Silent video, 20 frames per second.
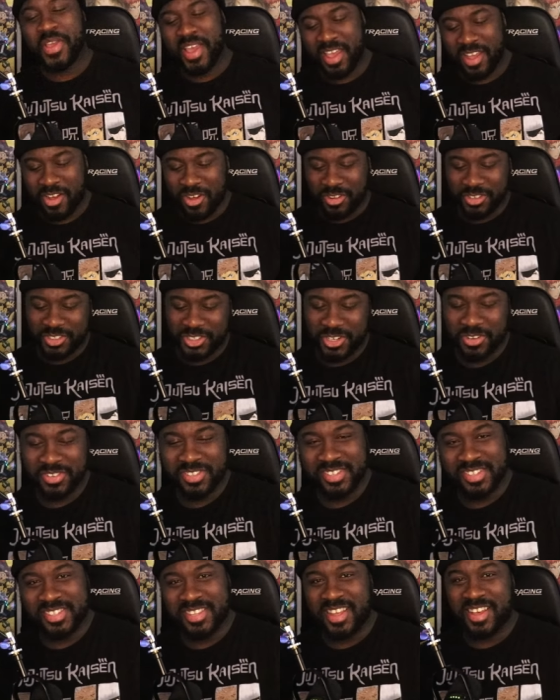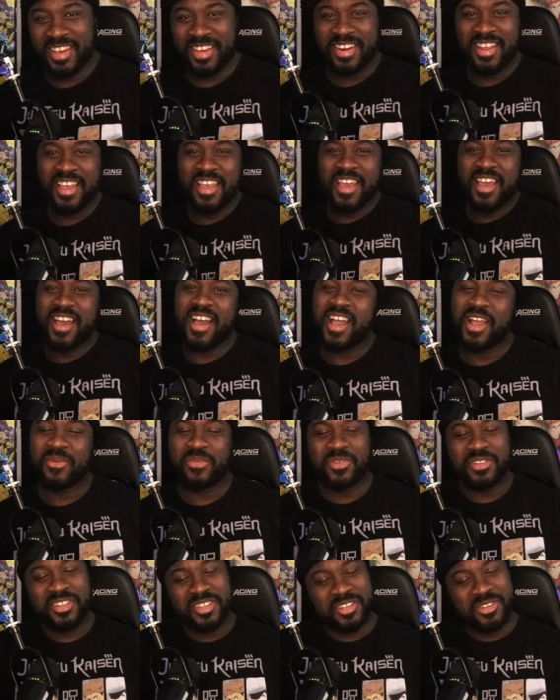Okay, all jokes aside, I
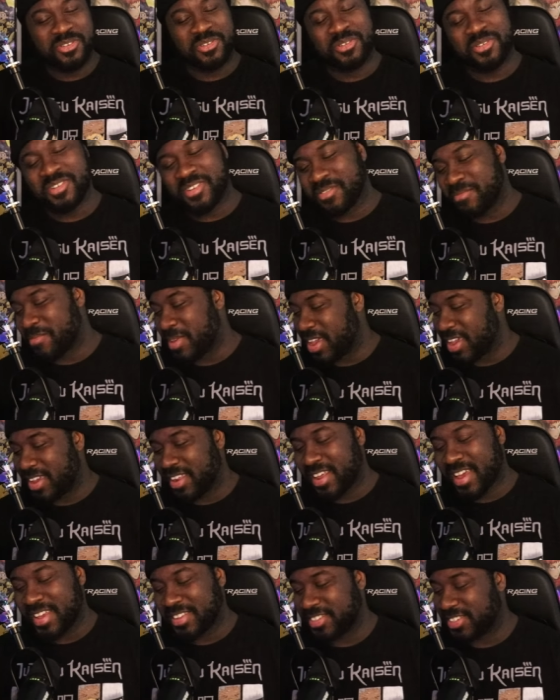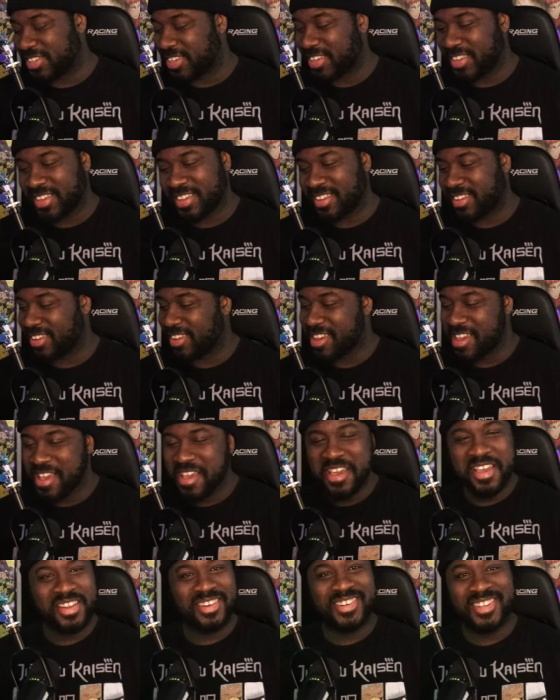really do, man, I,
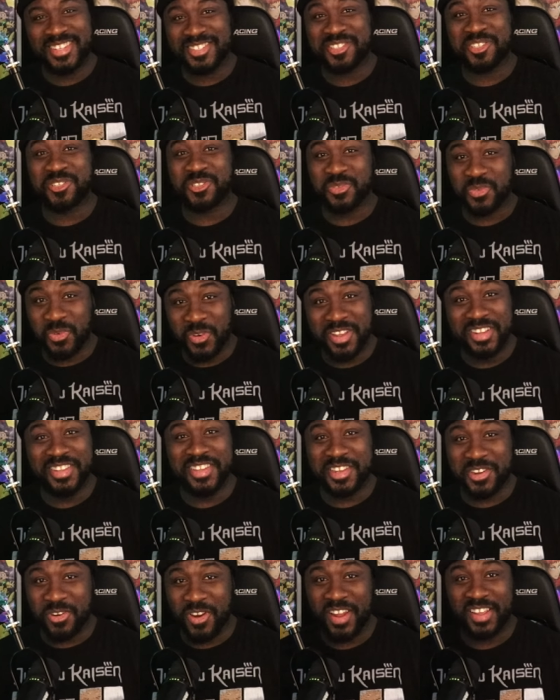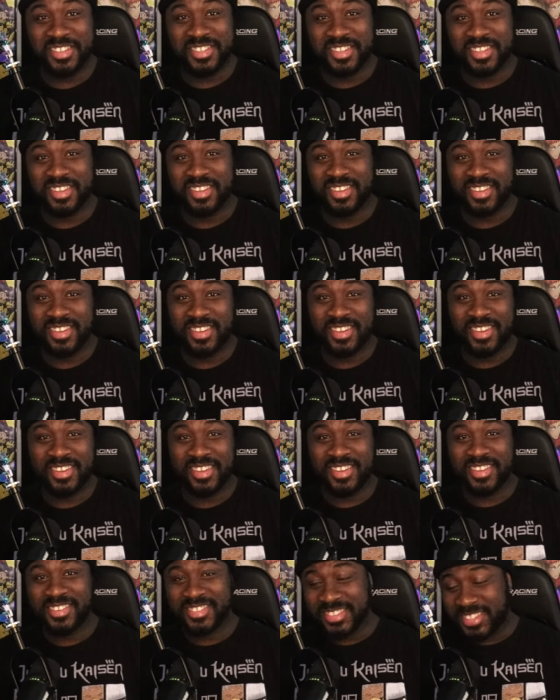this is really crazy.
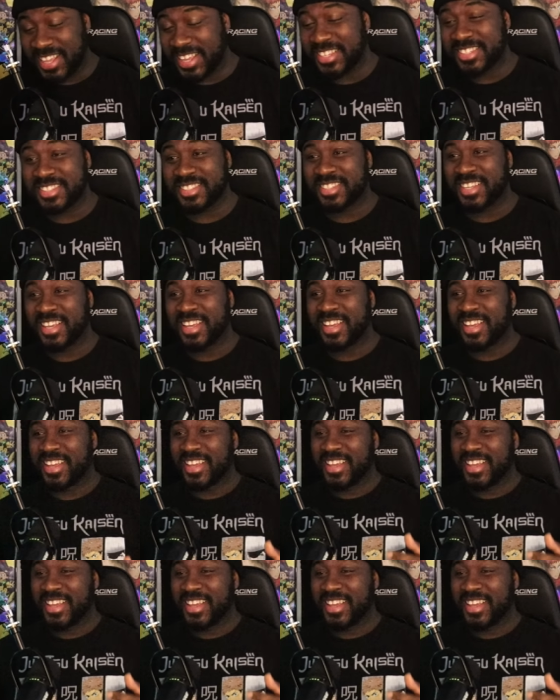This,